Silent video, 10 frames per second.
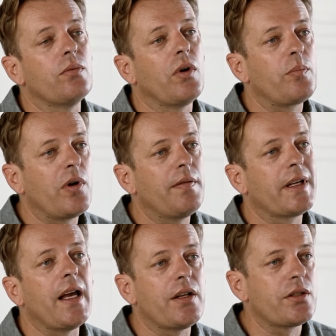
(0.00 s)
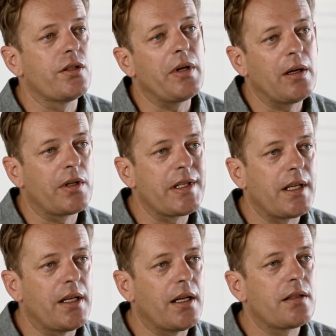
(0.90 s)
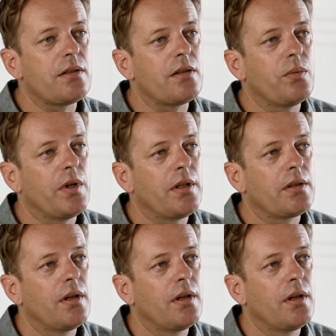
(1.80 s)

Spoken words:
What provocation do I want to send out into the world?